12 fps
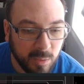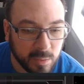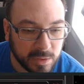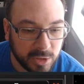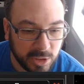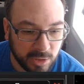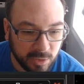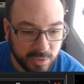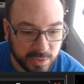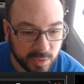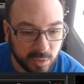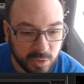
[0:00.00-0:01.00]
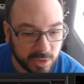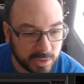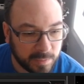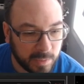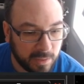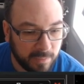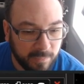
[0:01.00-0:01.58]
with Jin or so, she can spend the